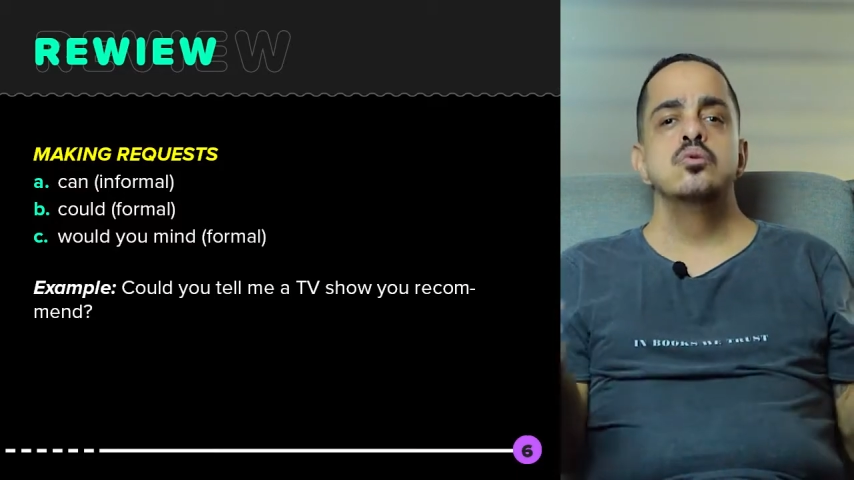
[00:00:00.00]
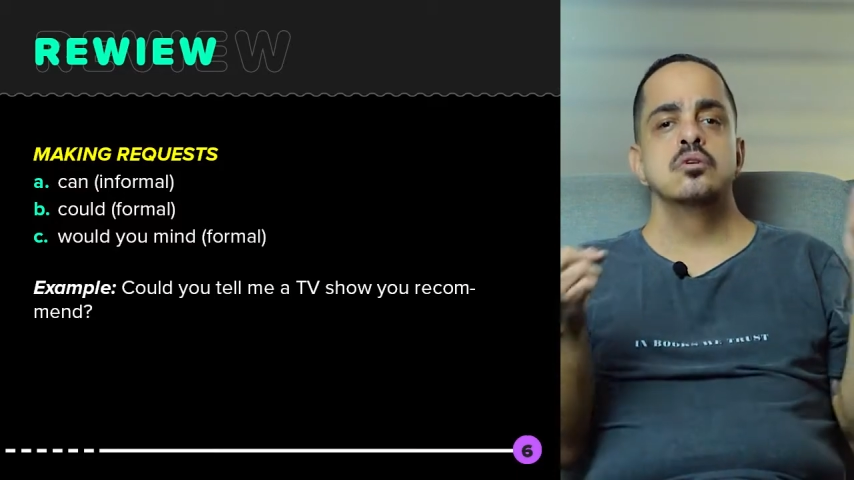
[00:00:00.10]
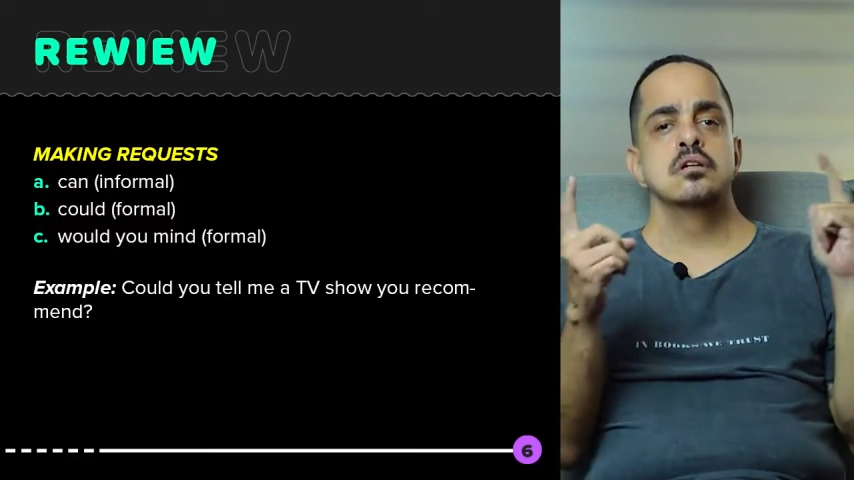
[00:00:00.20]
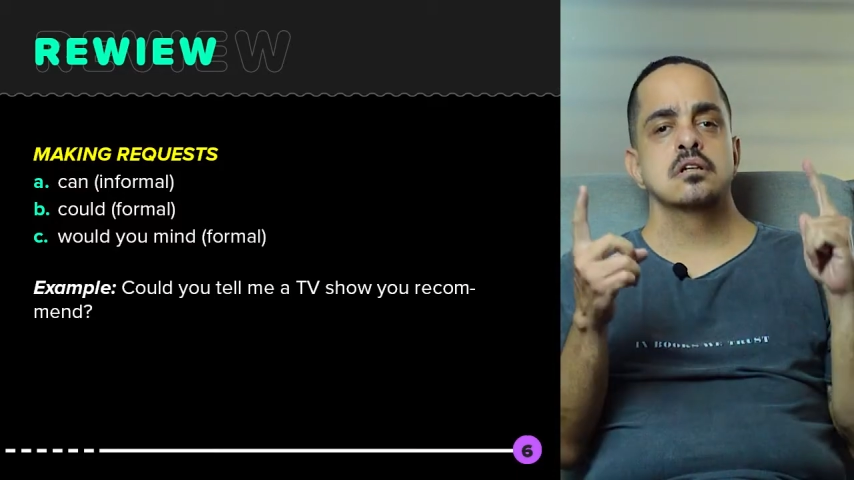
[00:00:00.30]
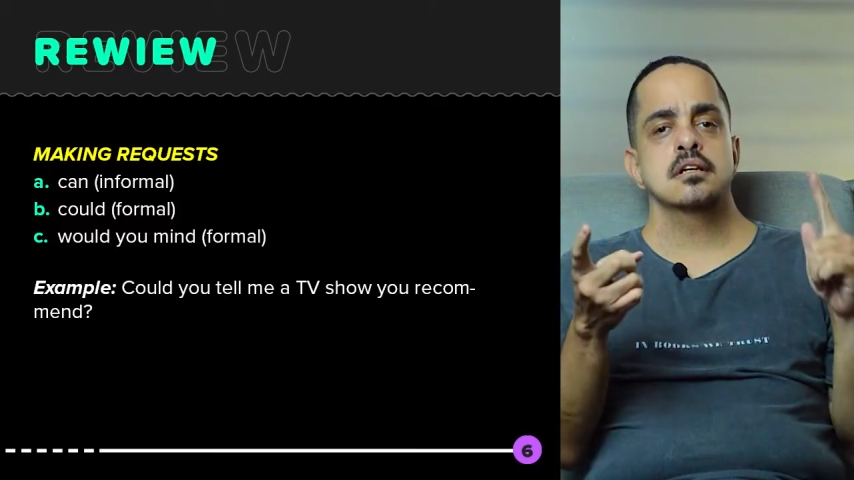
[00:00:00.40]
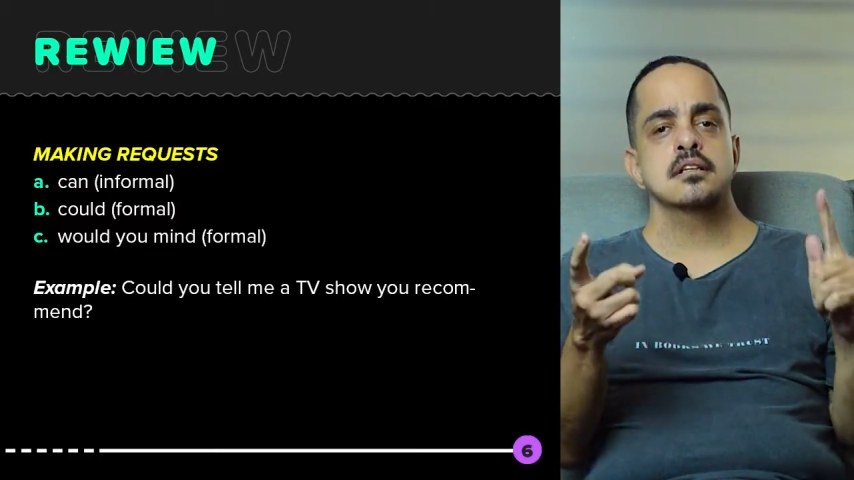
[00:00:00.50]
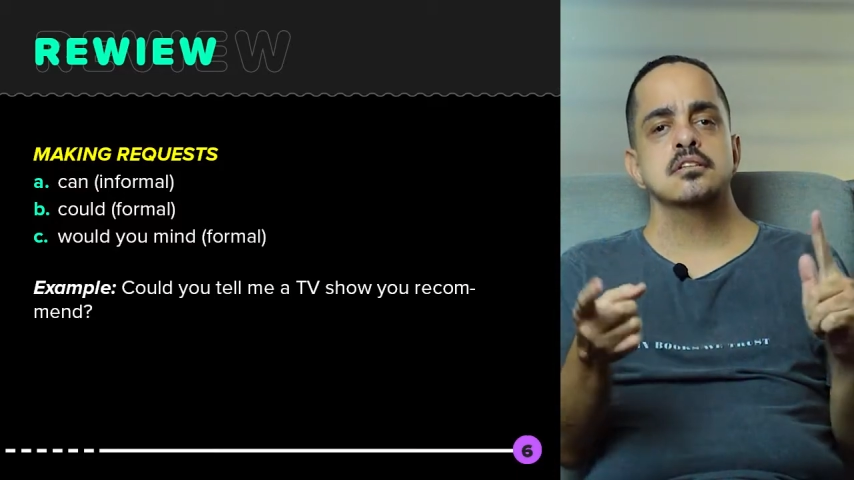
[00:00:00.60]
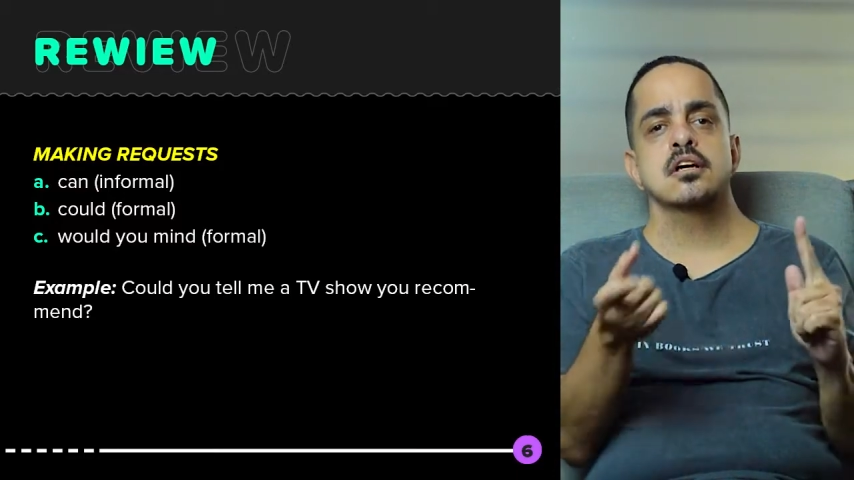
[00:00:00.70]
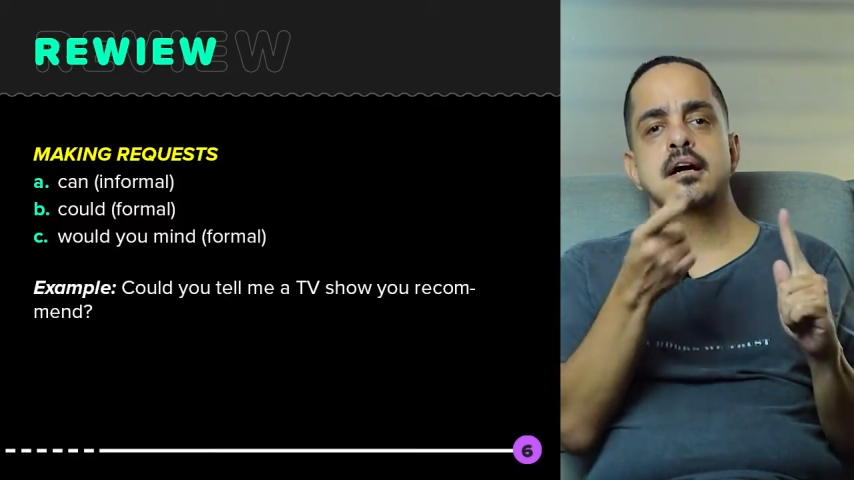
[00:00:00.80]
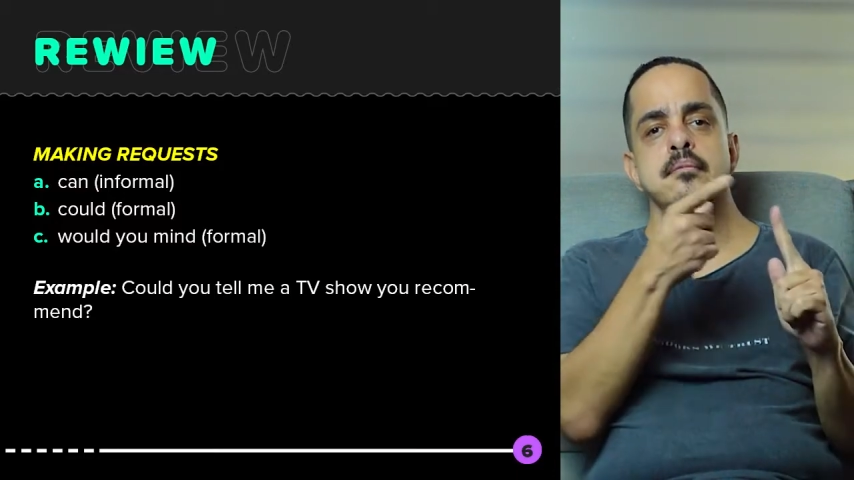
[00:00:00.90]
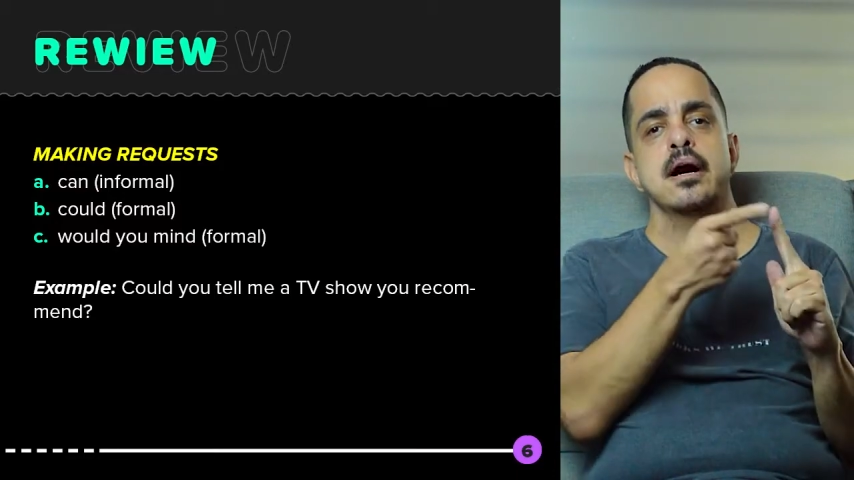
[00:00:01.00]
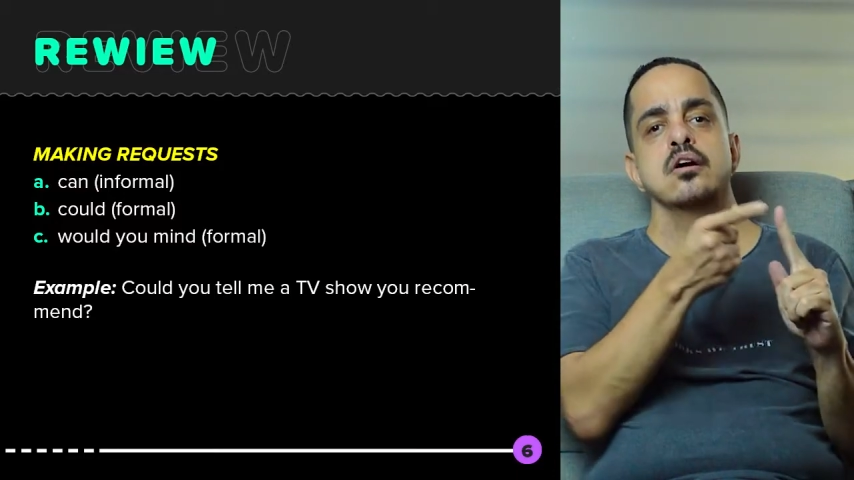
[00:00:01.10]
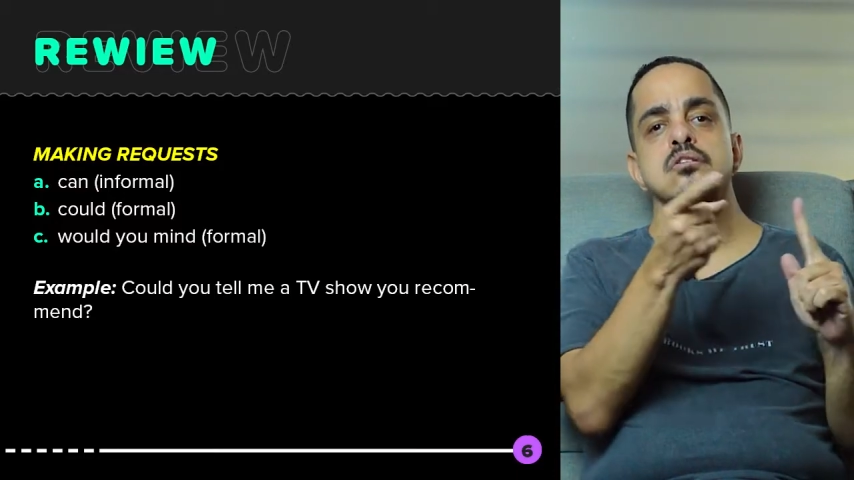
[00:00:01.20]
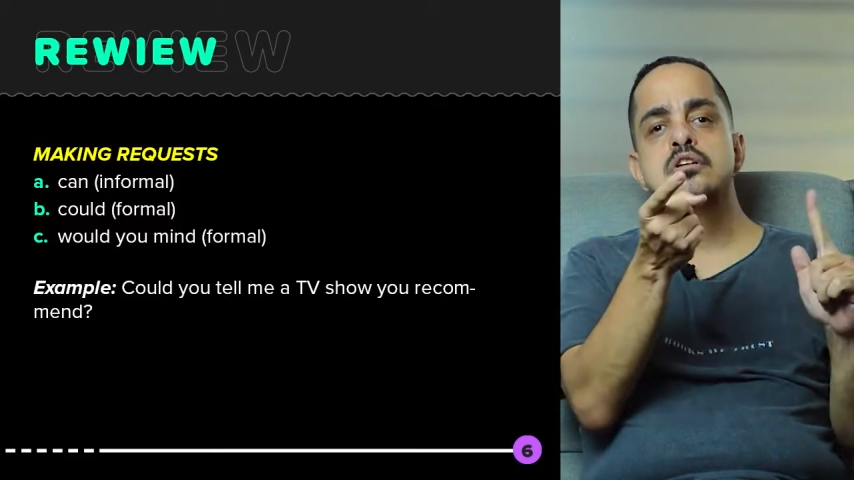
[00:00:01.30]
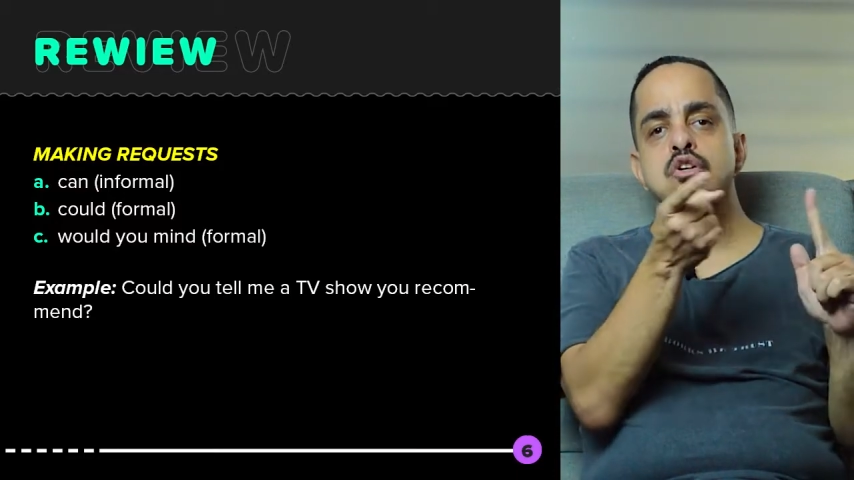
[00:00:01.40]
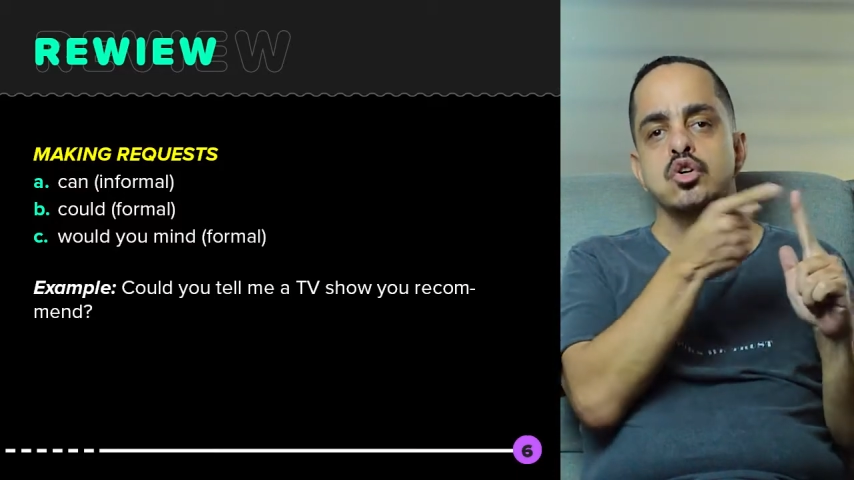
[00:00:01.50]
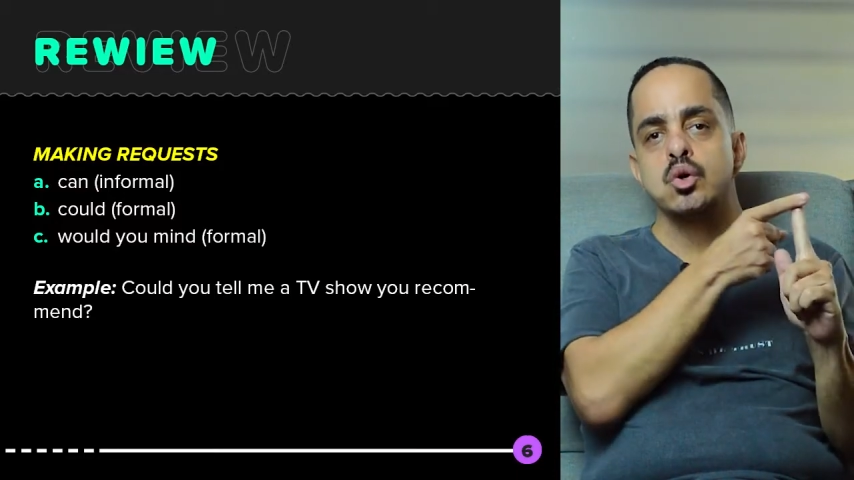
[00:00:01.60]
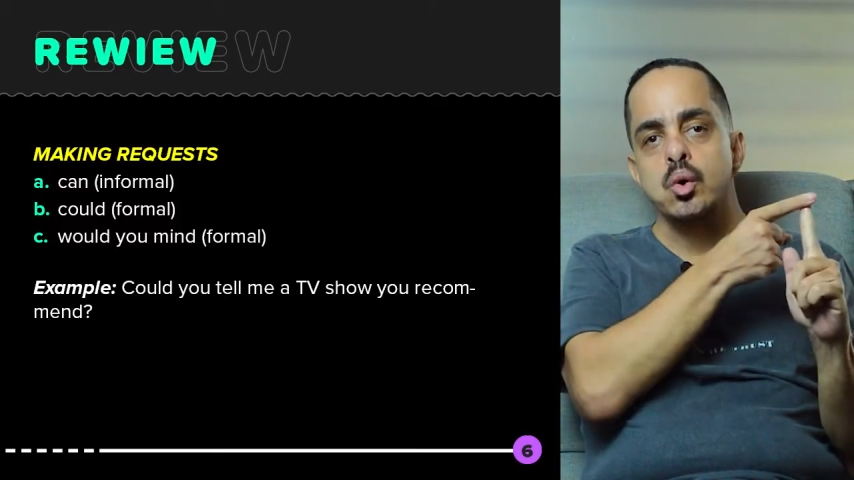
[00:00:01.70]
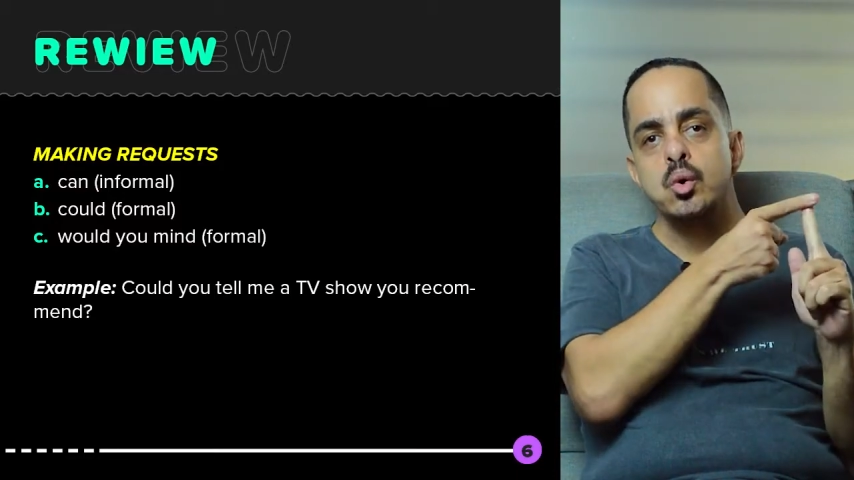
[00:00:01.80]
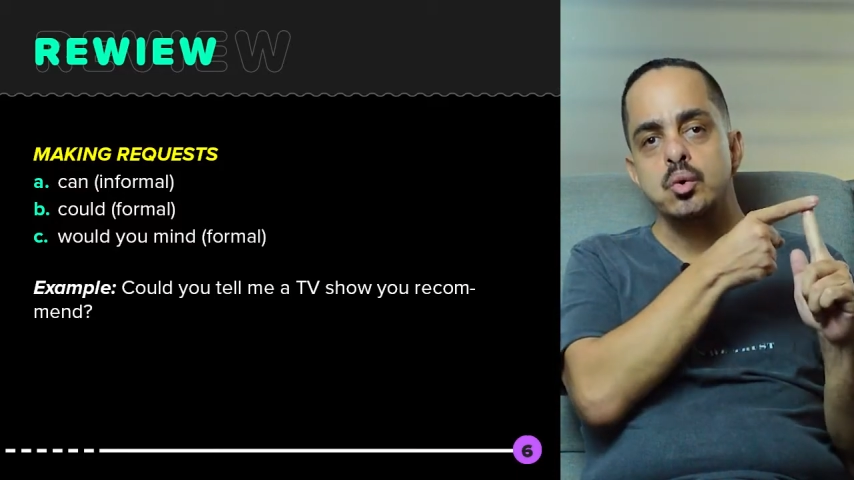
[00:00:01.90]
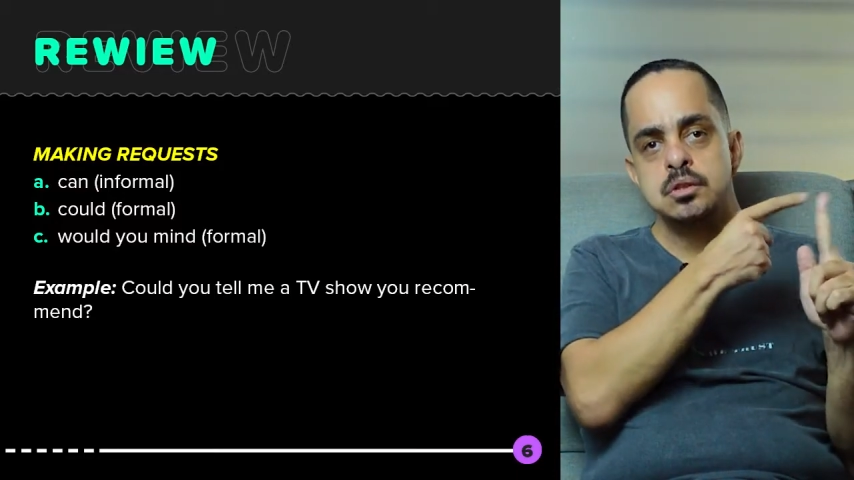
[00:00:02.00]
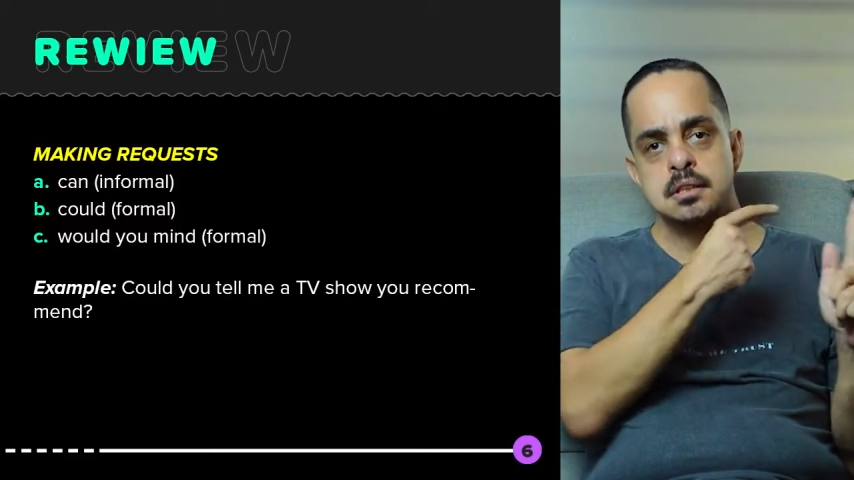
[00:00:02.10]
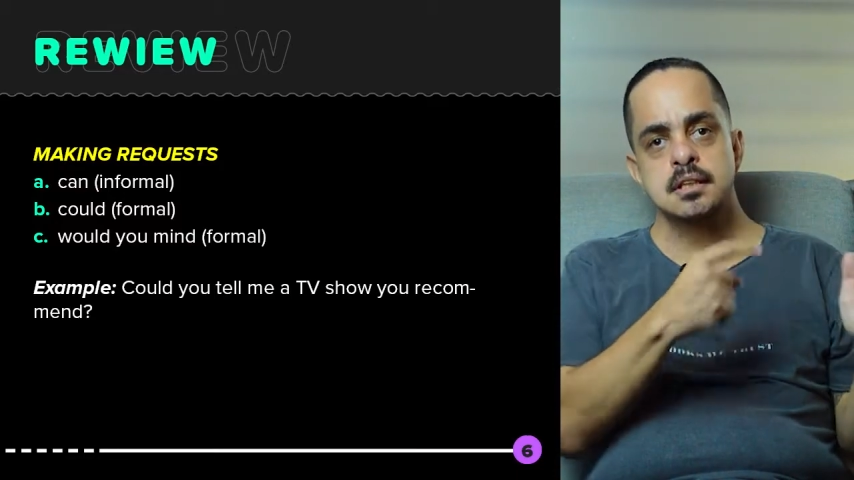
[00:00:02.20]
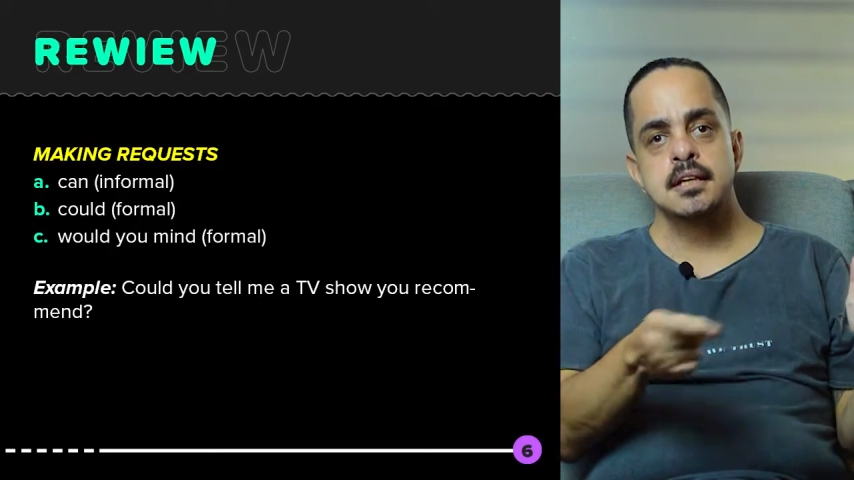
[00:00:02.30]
we're going to talk about could,